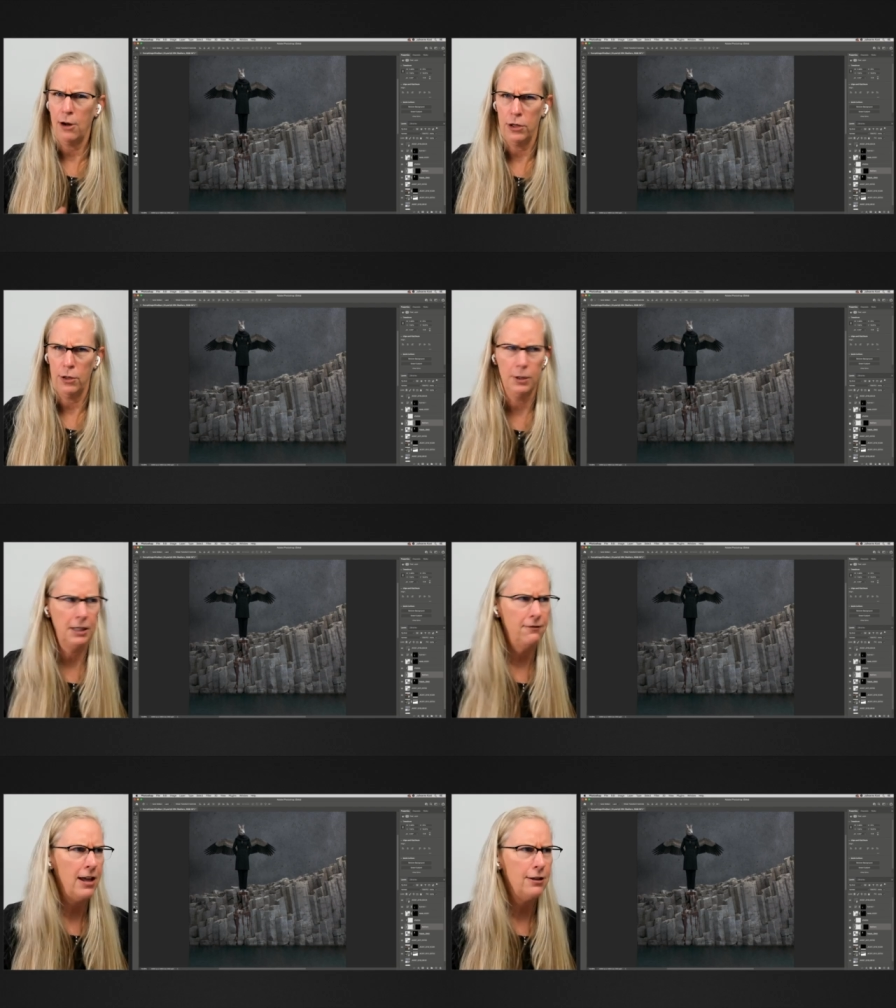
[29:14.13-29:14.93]
wait, are there
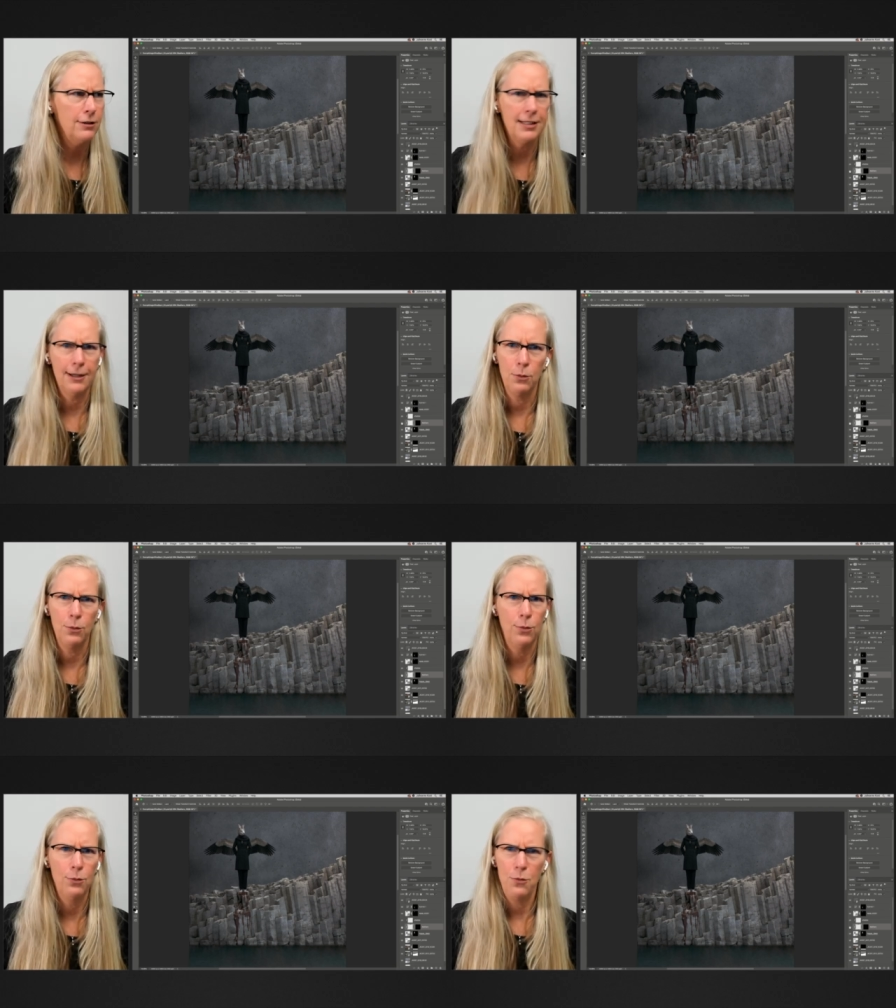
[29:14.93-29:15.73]
really feathers? Like,
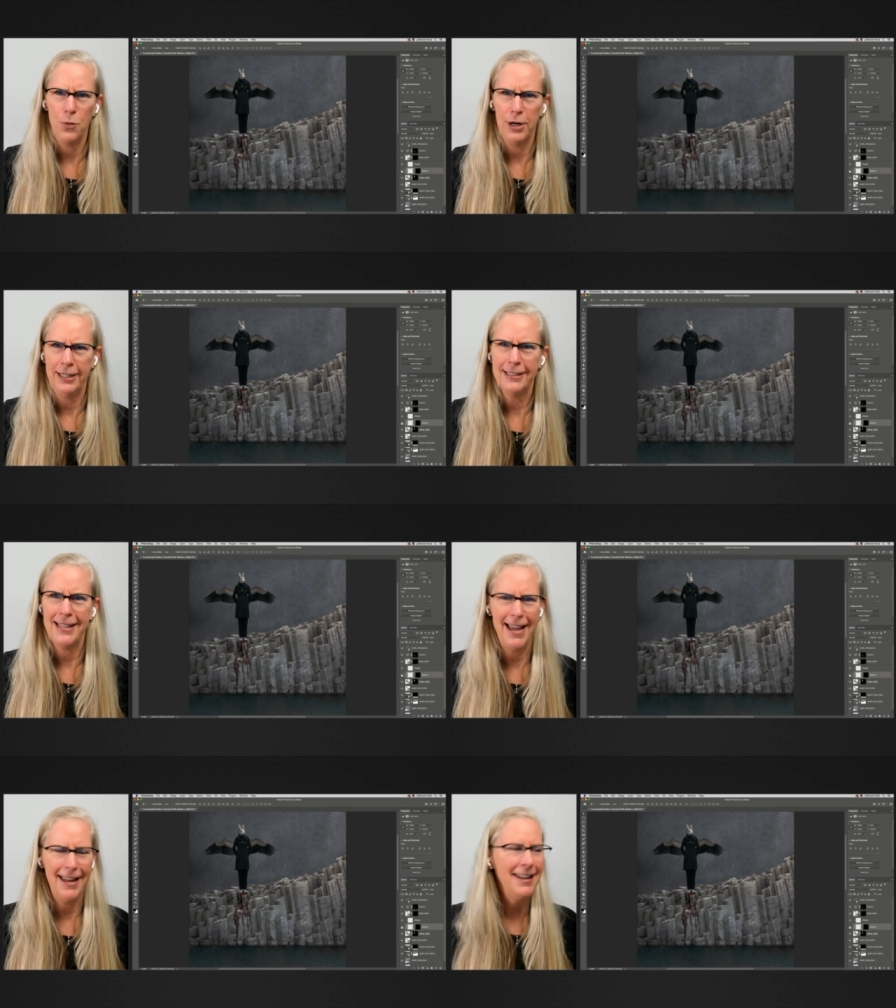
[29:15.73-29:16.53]
what
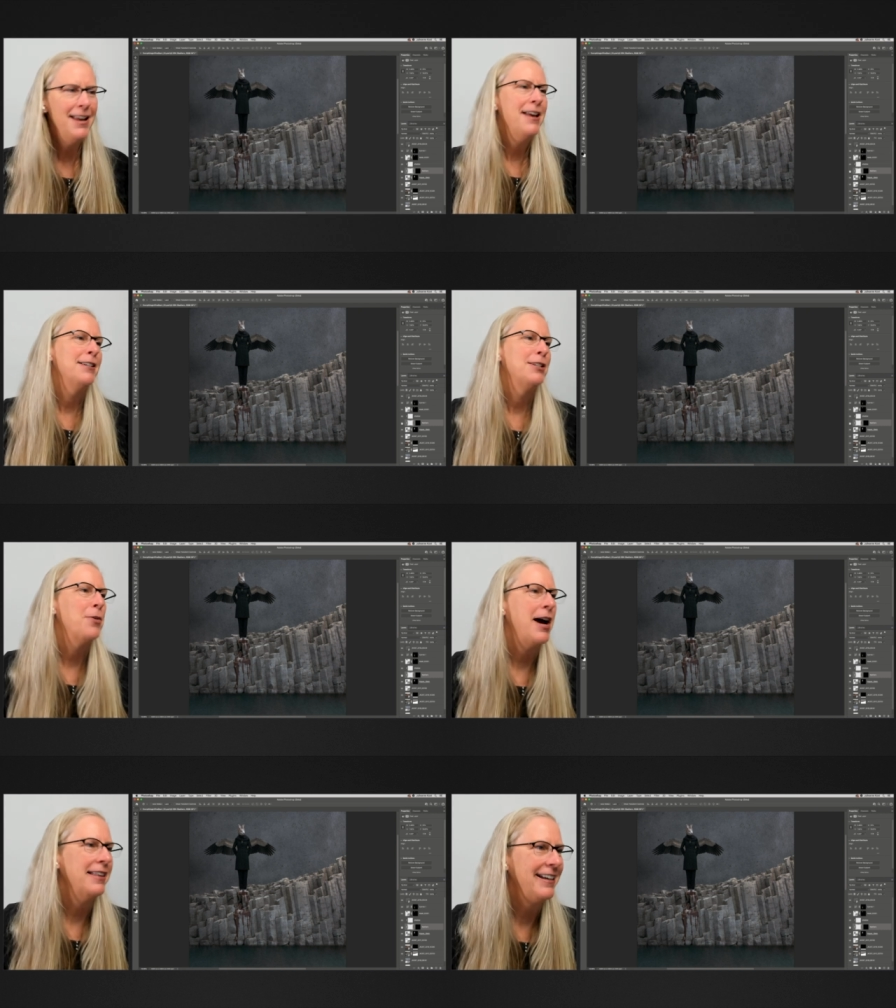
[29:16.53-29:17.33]
is that?
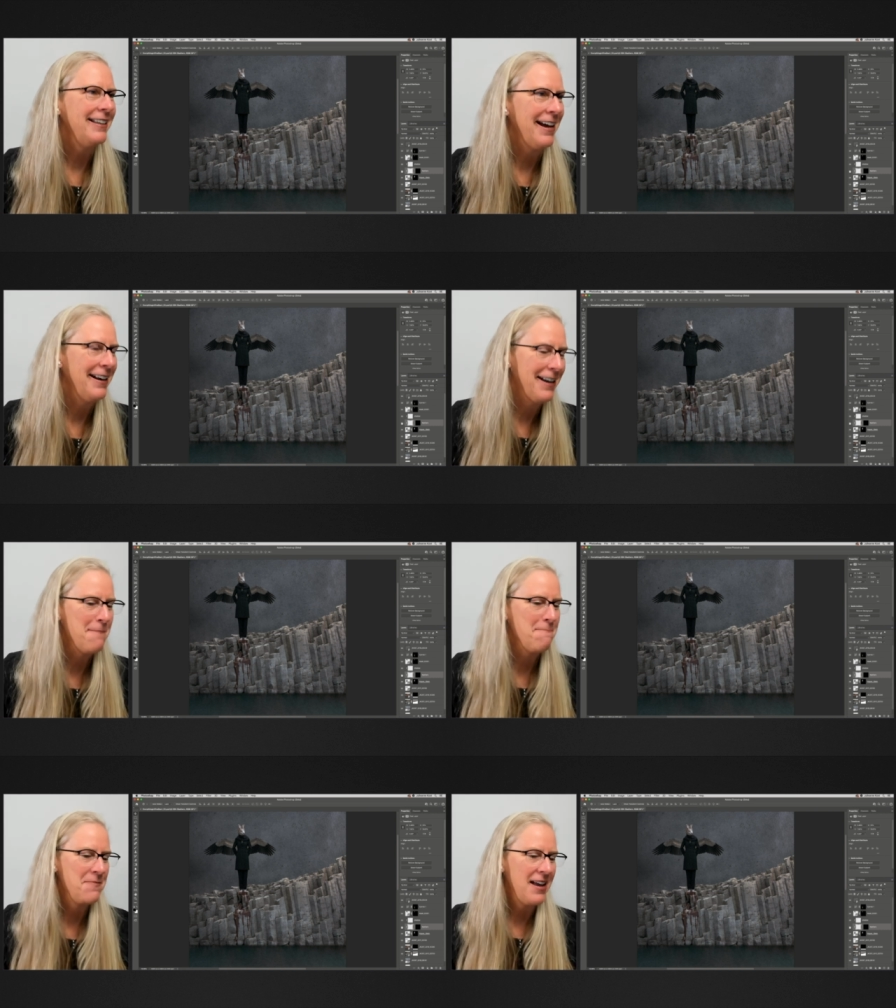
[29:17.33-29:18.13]
So I like that.
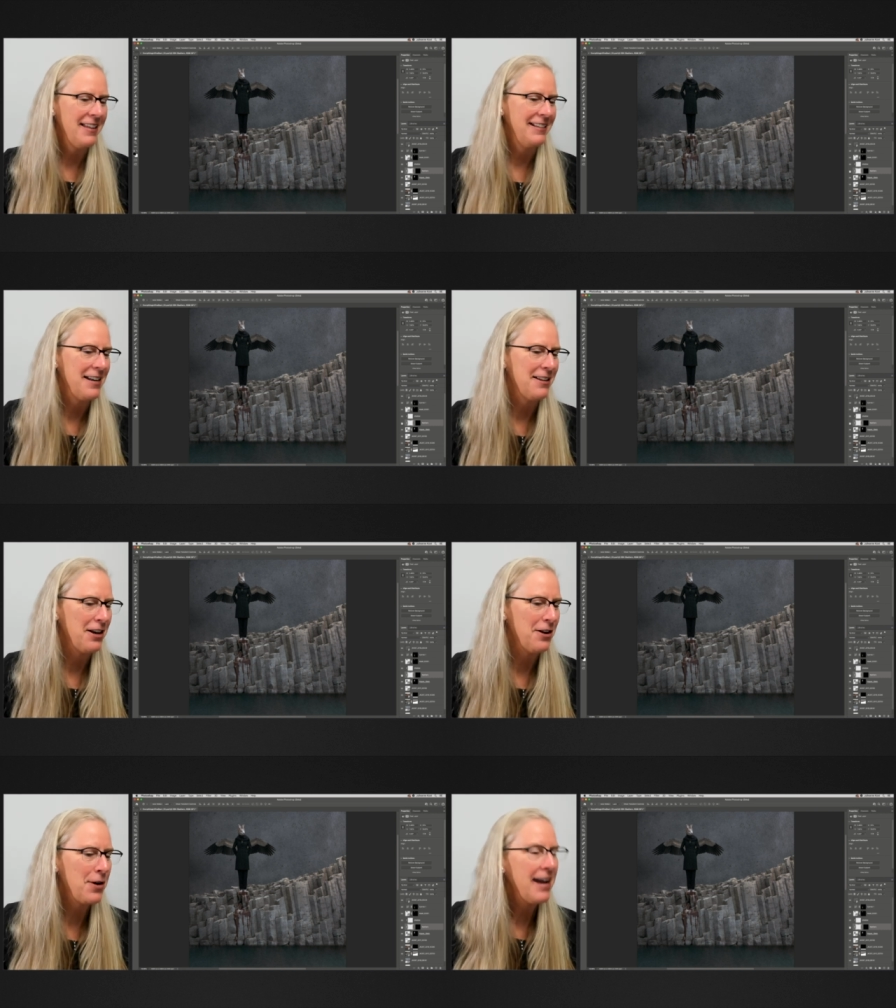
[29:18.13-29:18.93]
Um, I like that a
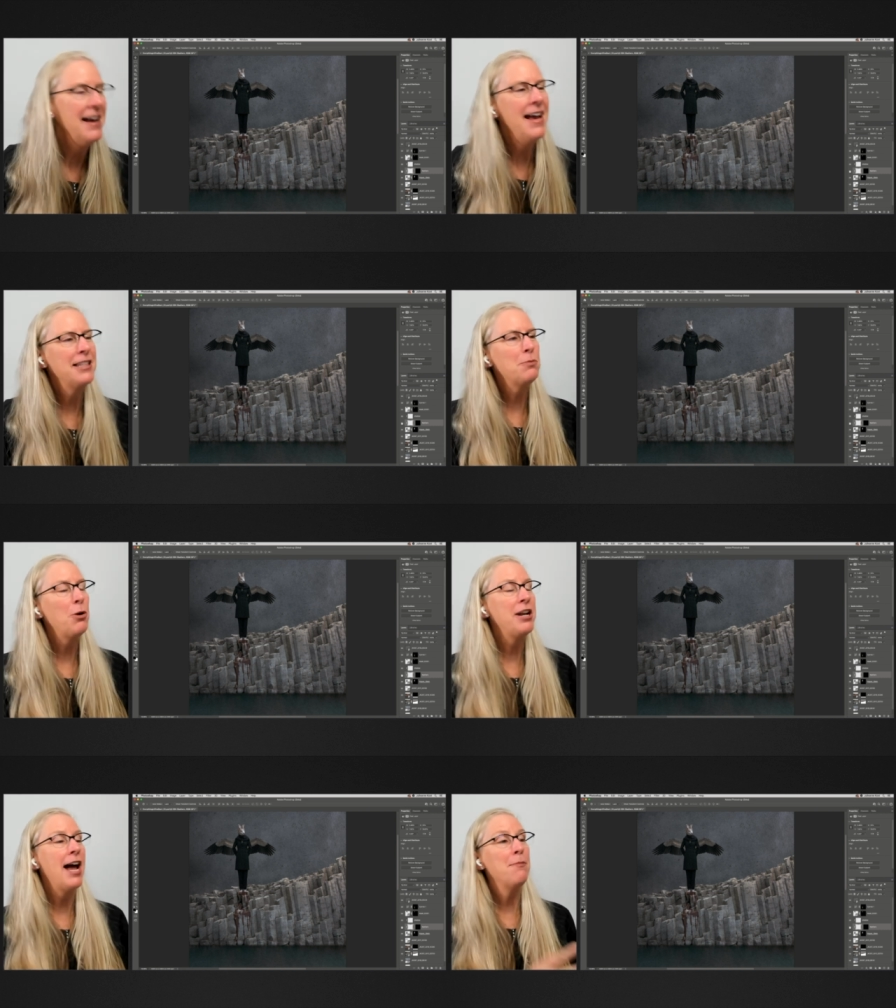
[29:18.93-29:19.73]
lot. Okay, at this
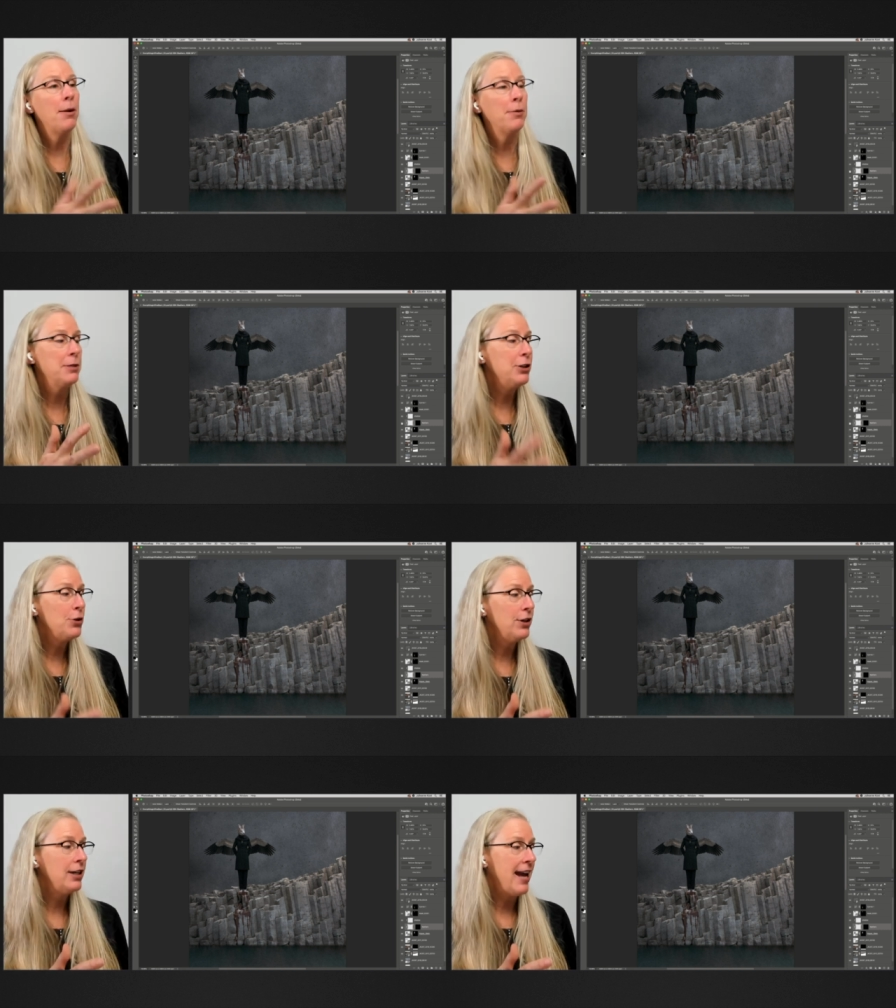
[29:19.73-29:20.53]
point, I probably
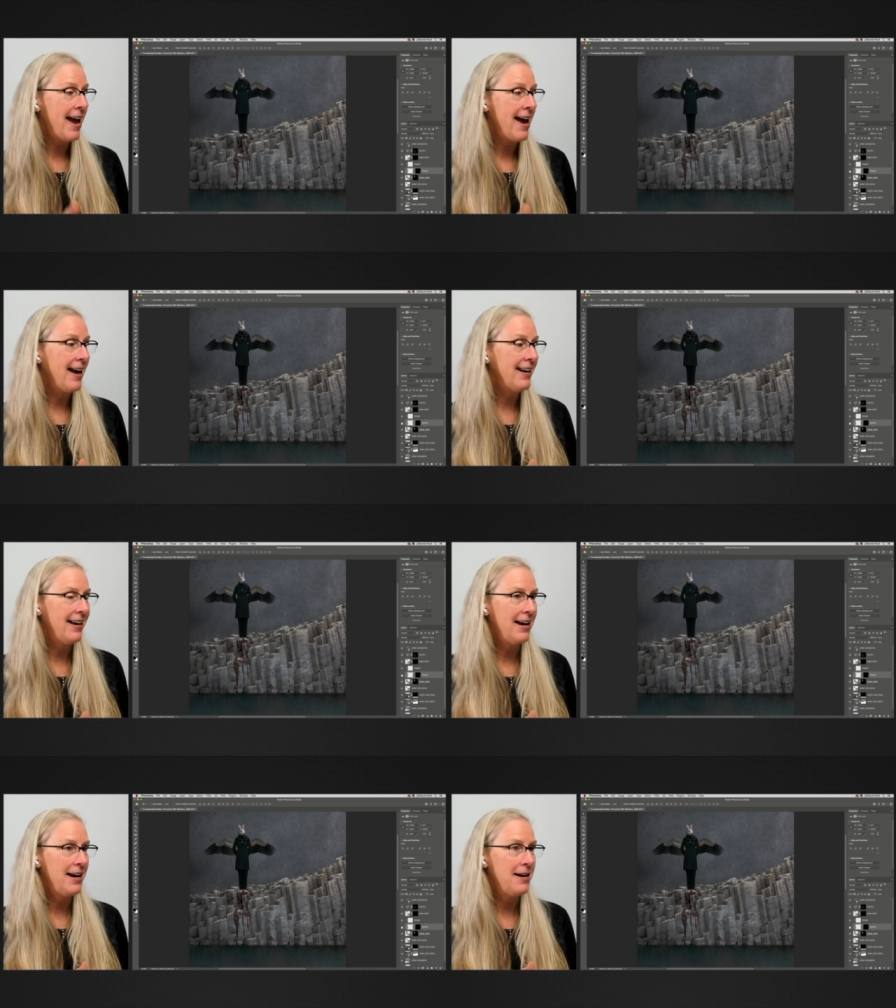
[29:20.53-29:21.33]
could
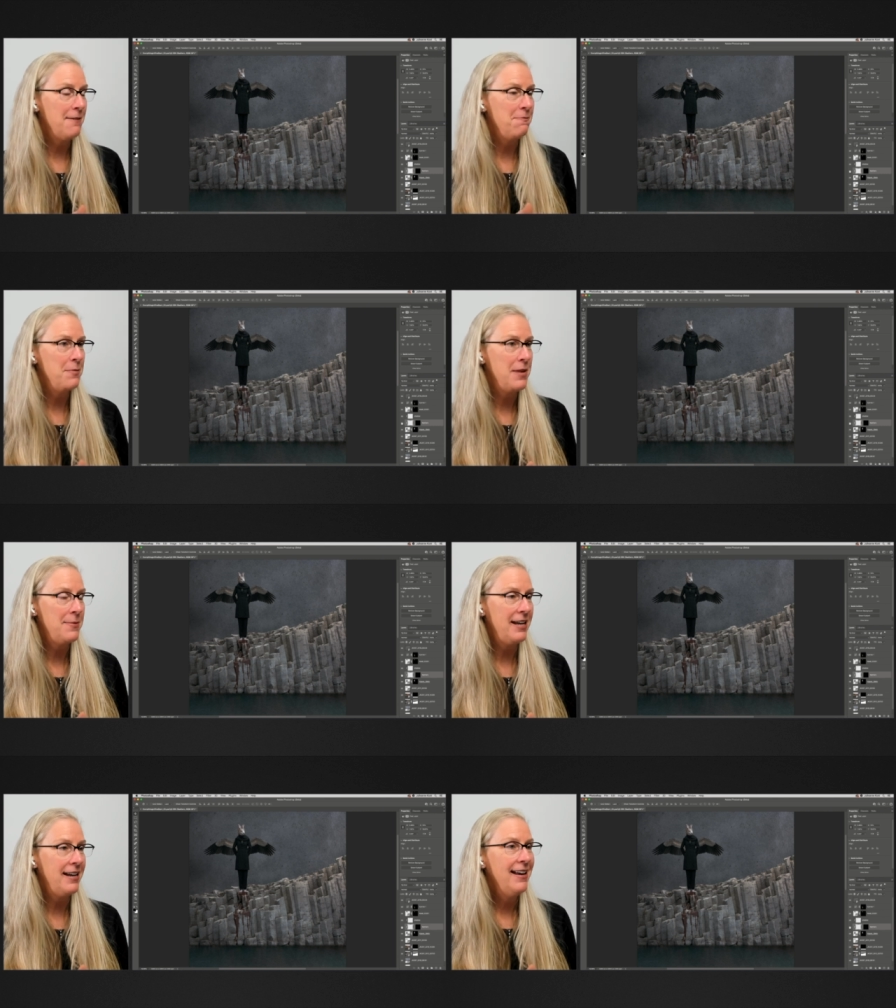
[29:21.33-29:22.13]
add uh,
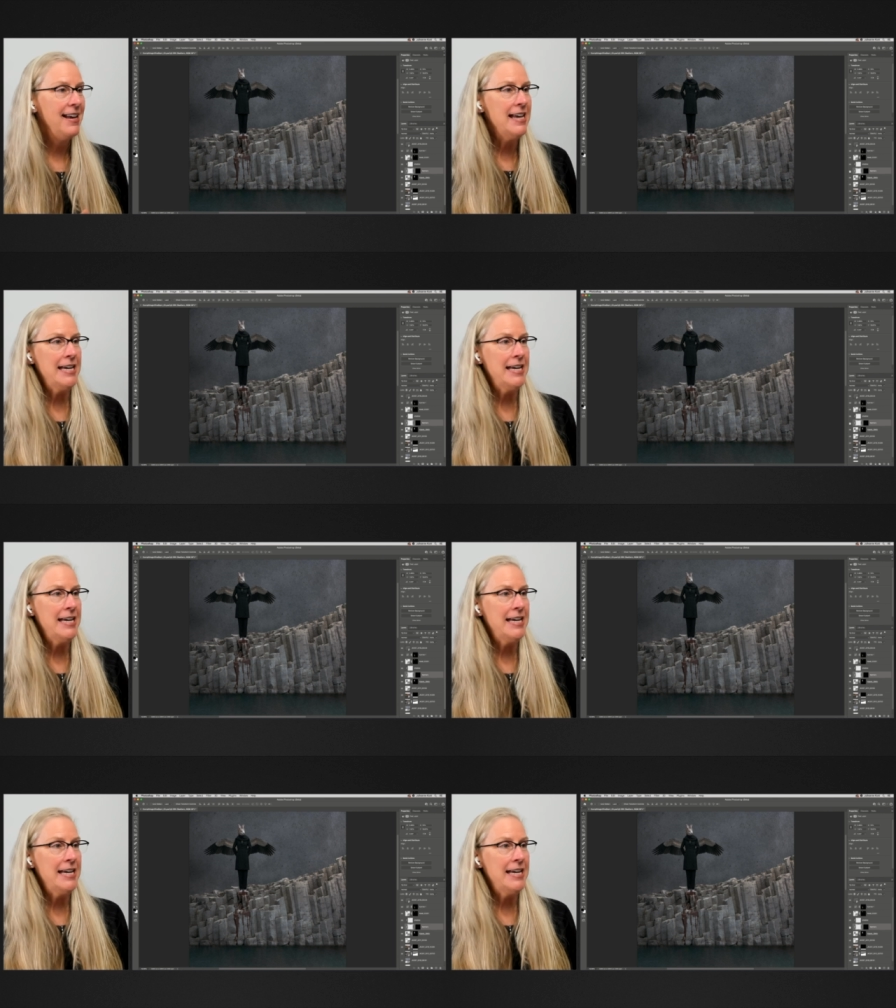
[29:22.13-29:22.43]
maybe,